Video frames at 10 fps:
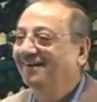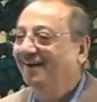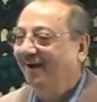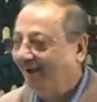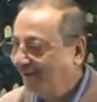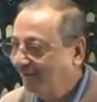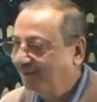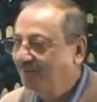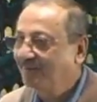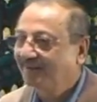Are you with
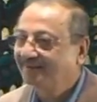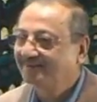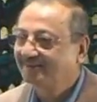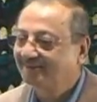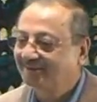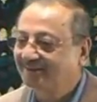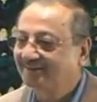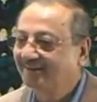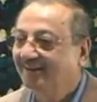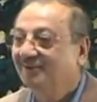me, brothers and sisters?
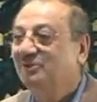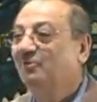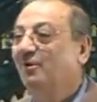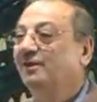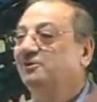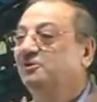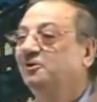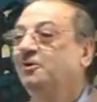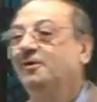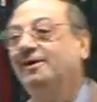See, once
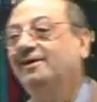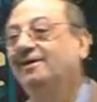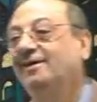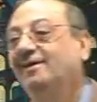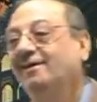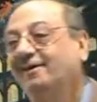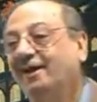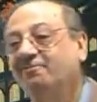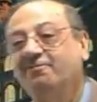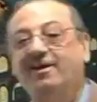you can
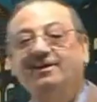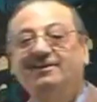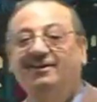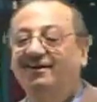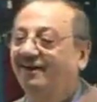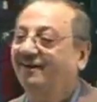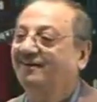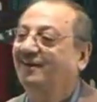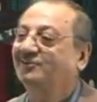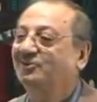find the correct
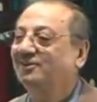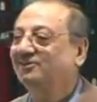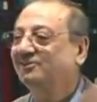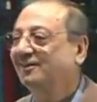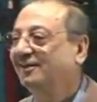answers,